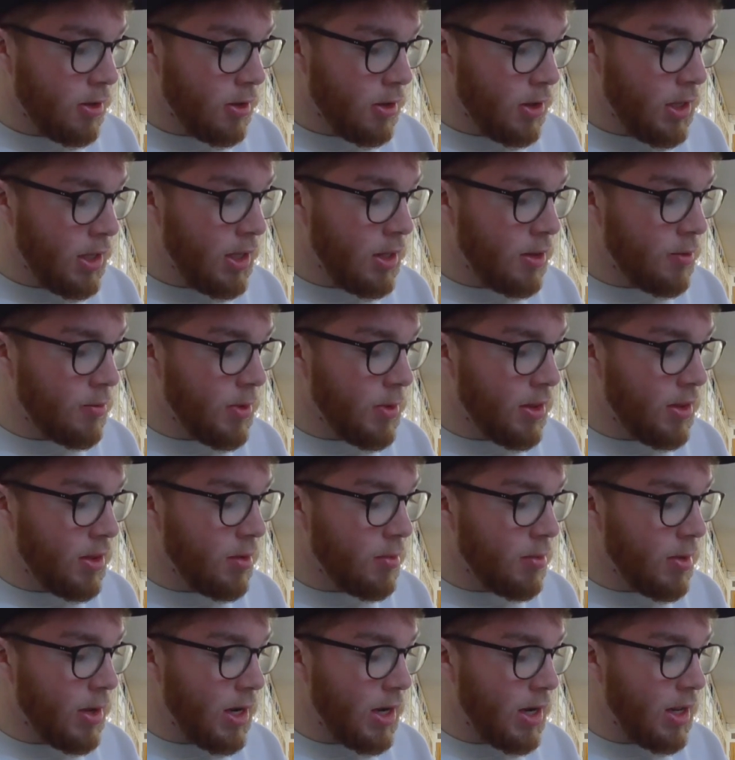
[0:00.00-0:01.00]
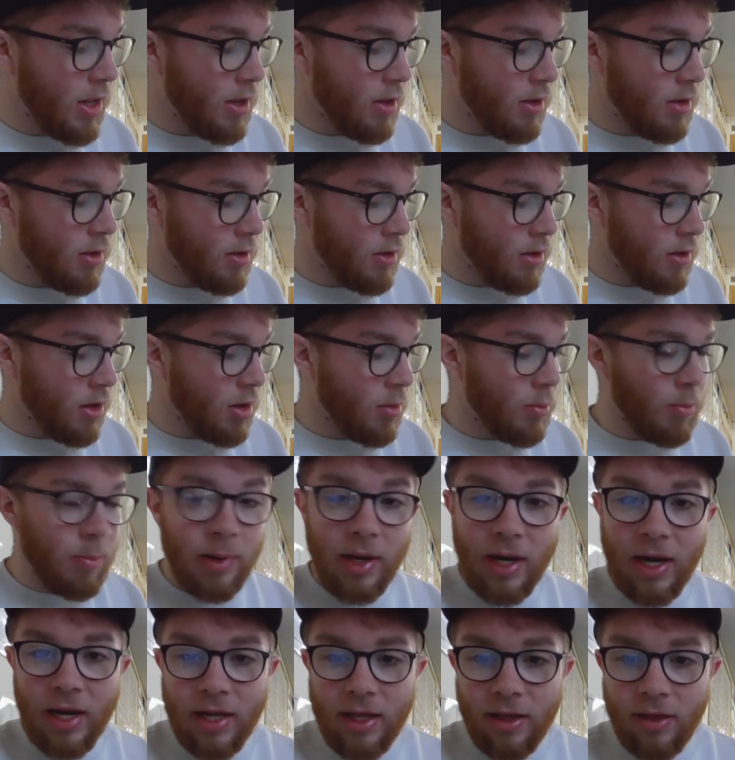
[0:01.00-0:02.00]
Here's Mr. Bennett on
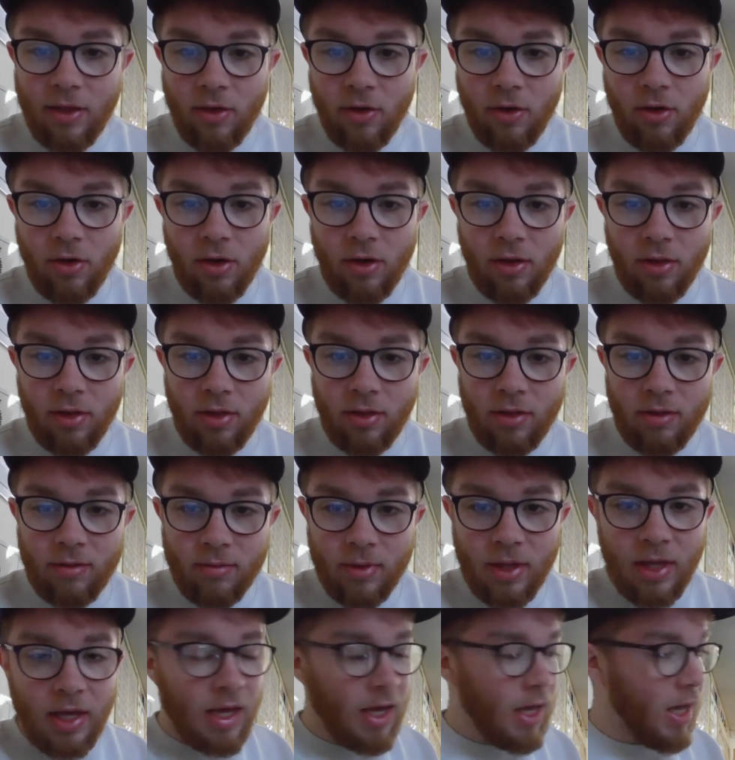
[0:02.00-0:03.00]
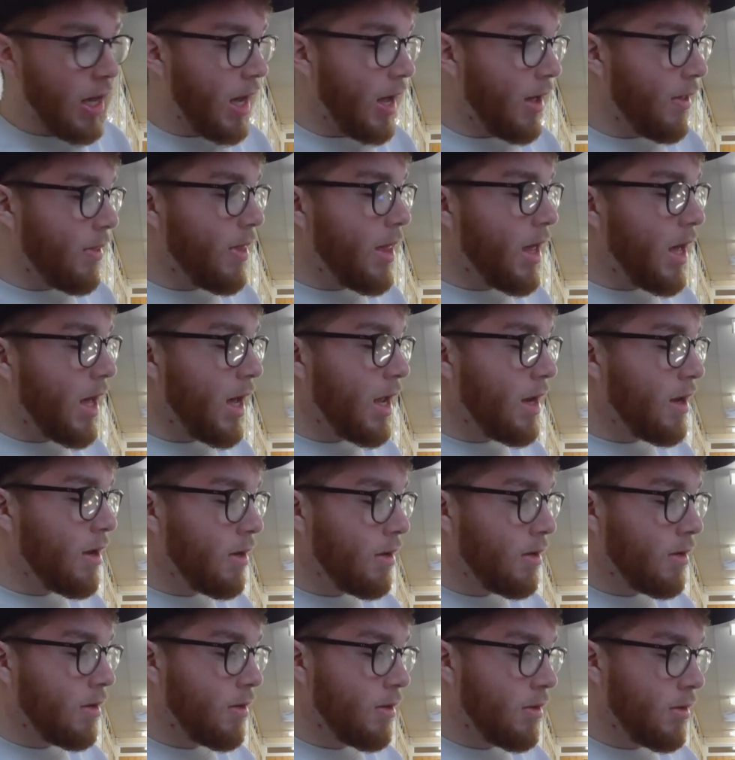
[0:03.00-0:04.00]
planet Earth. And then,
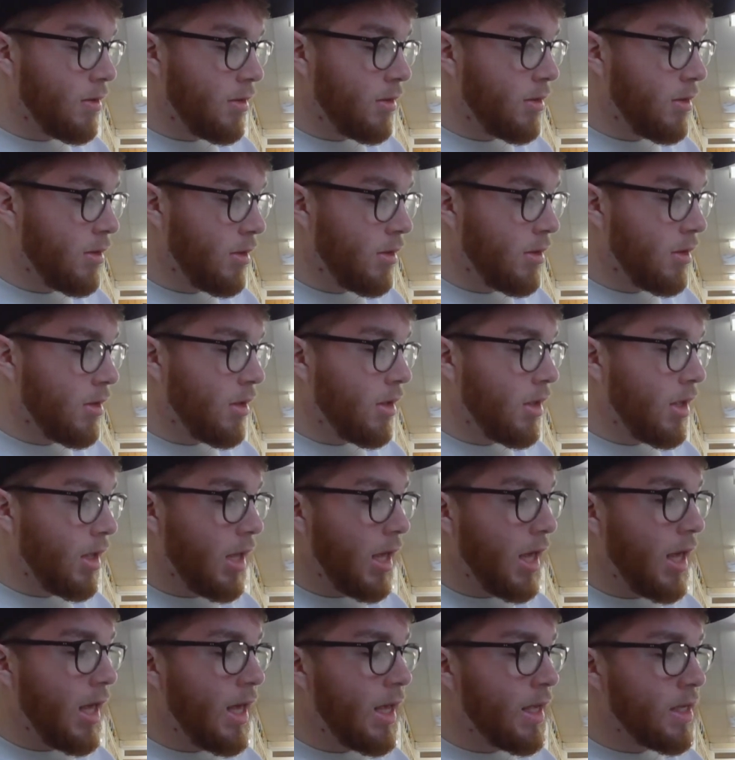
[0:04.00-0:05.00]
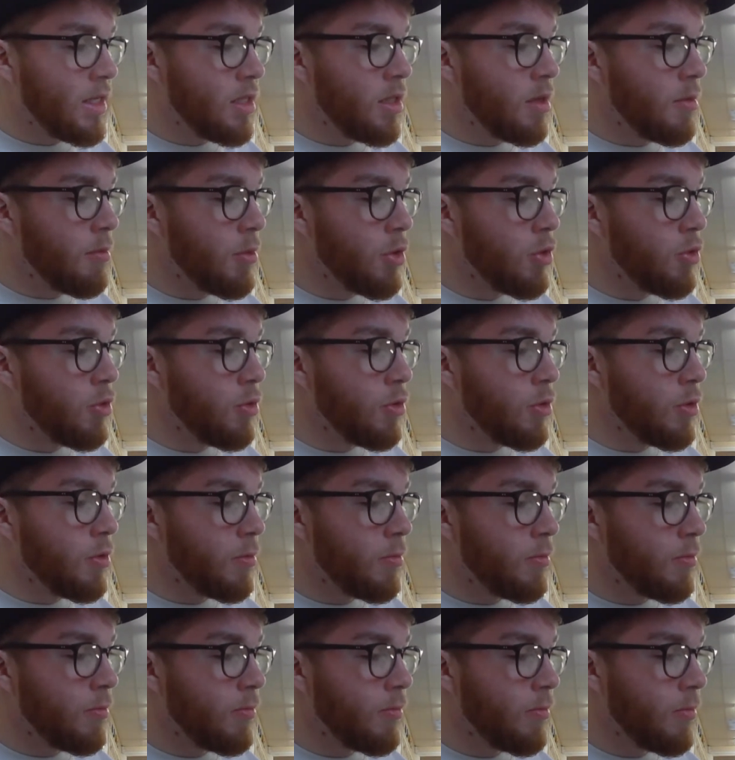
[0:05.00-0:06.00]
here's the moon.
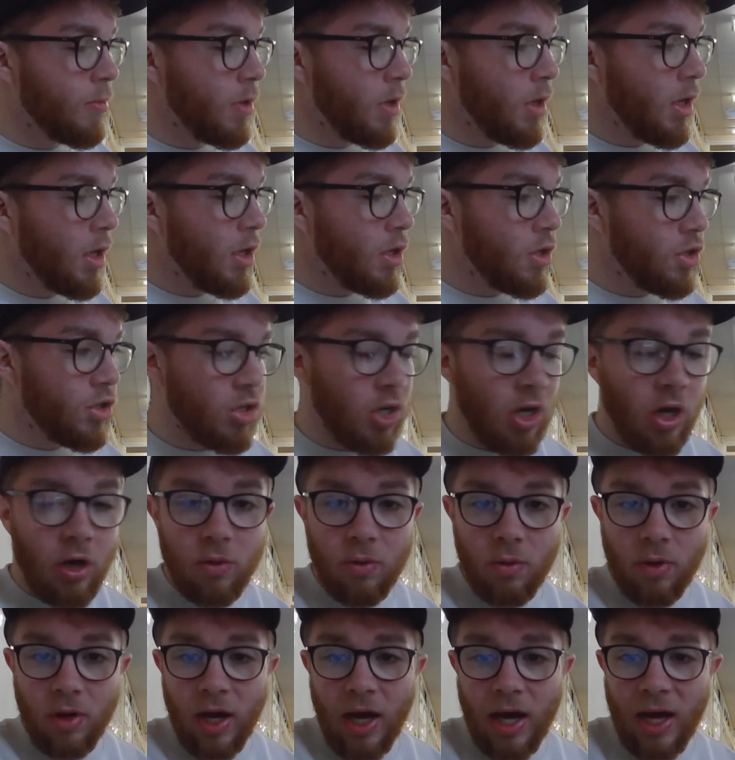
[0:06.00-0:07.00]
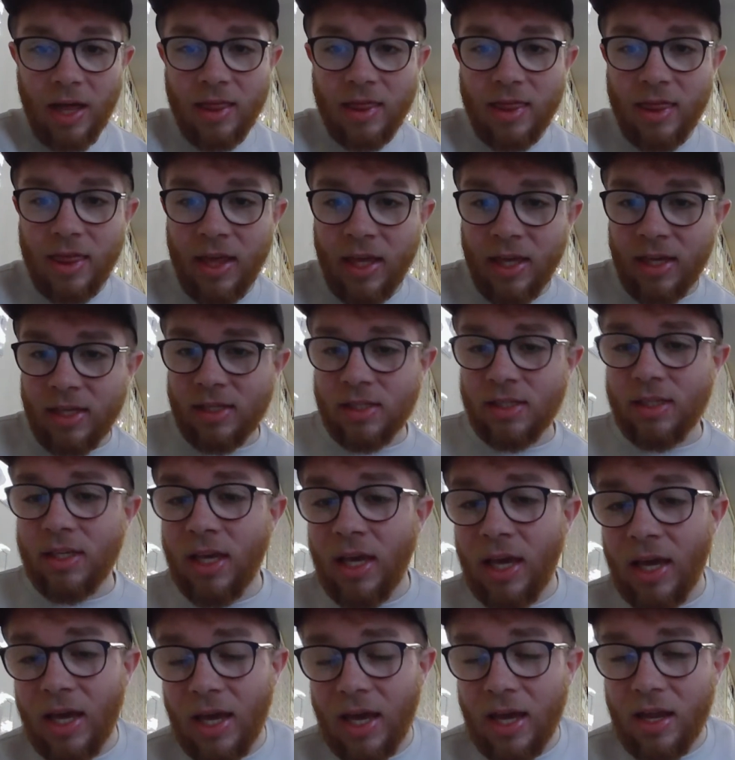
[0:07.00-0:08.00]
So, at this
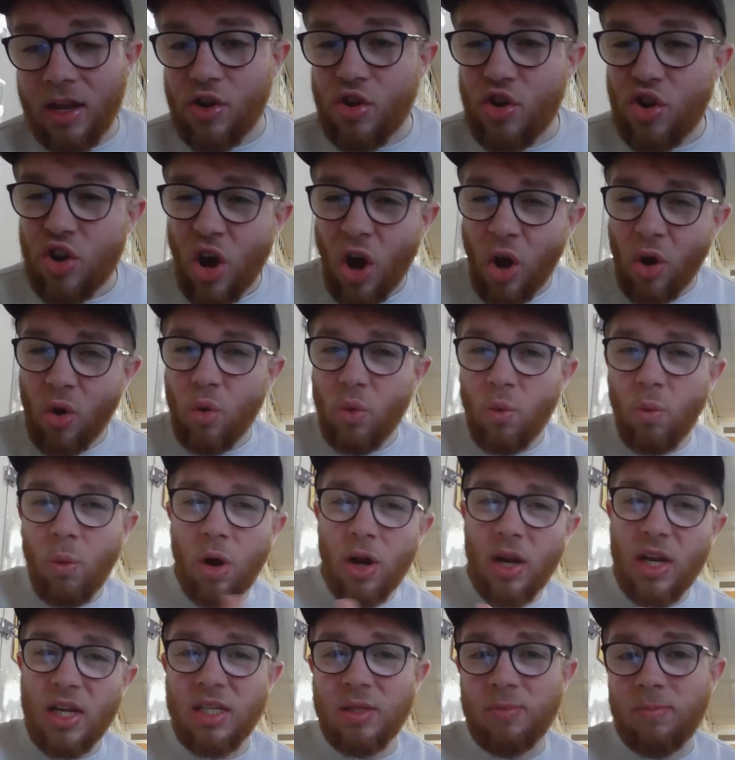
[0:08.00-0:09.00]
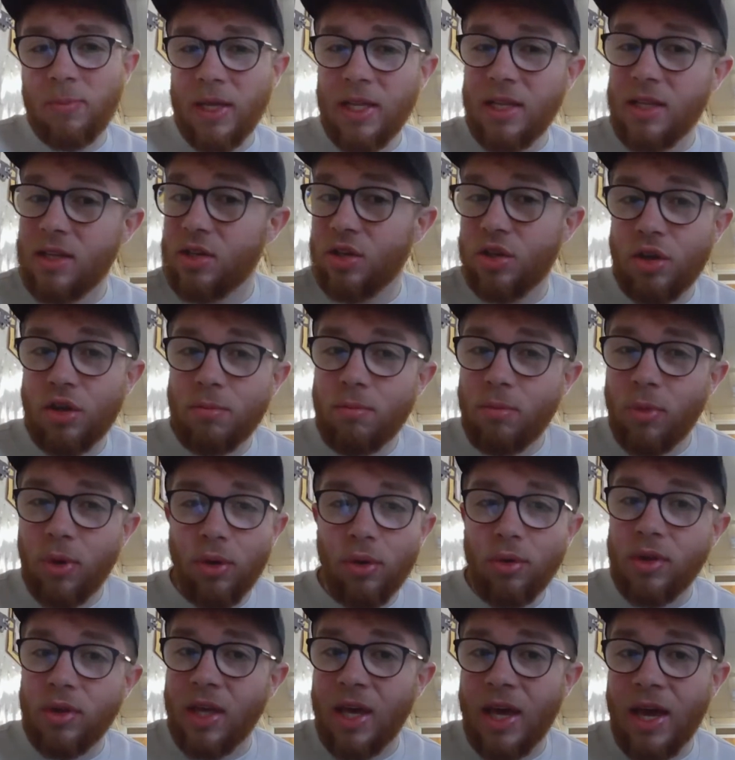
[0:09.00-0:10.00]
year, no one has been to the
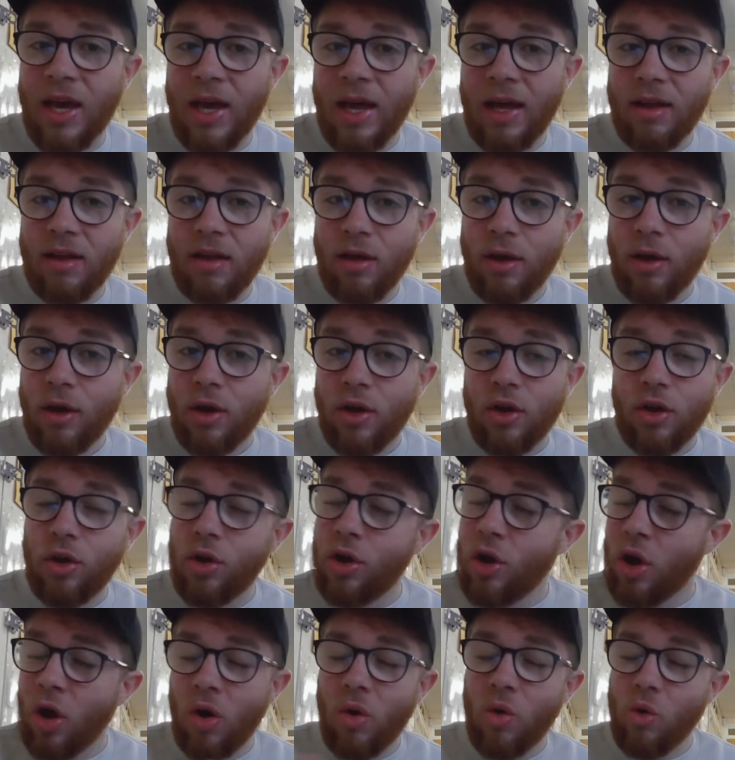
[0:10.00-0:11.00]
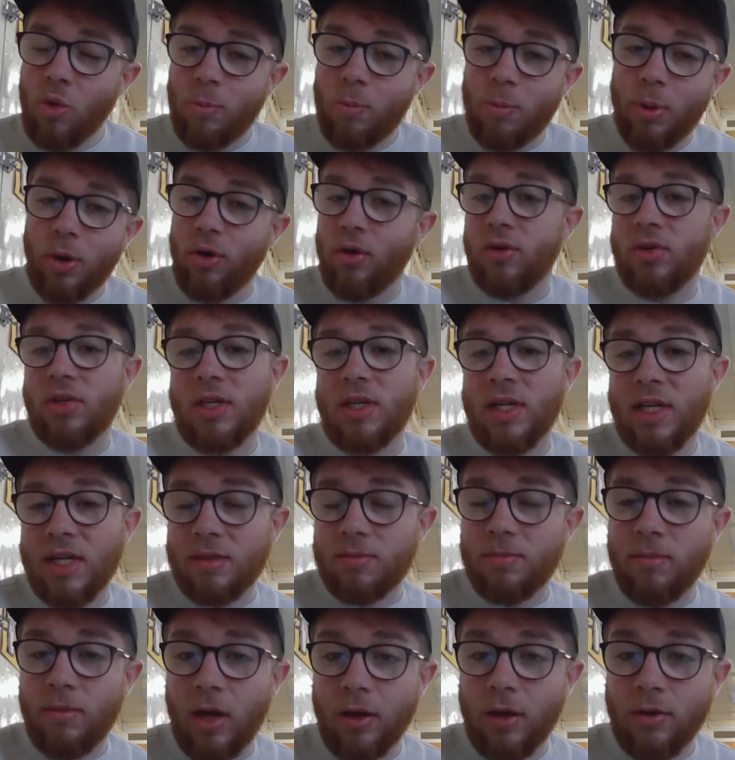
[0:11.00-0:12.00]
moon yet. No person
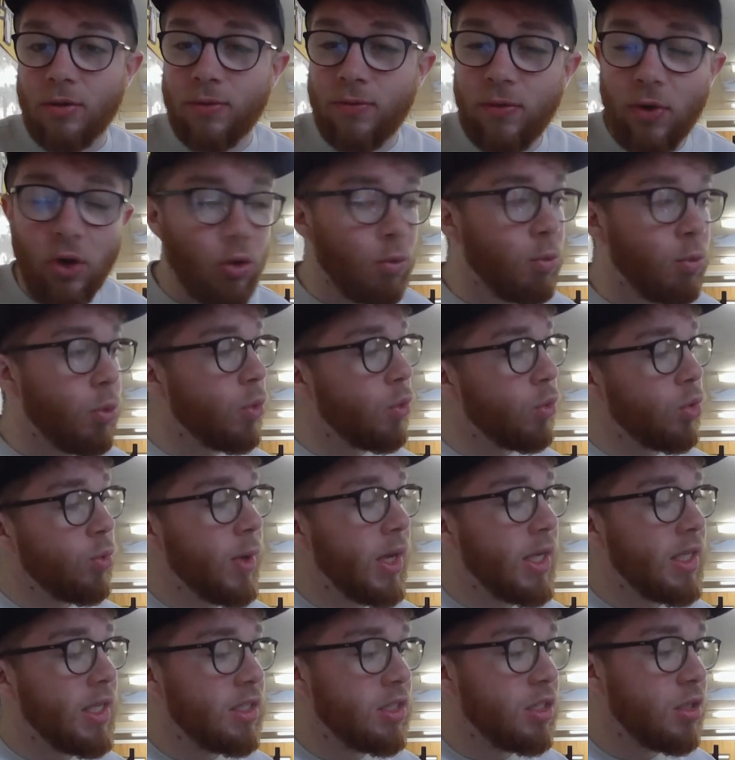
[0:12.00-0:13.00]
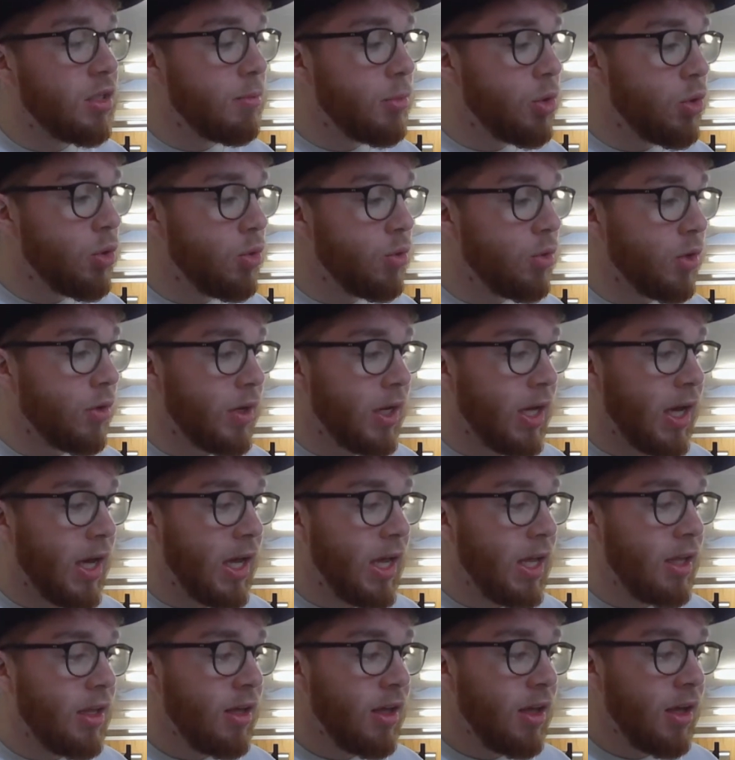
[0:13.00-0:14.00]
has flew all the way to the moon, okay?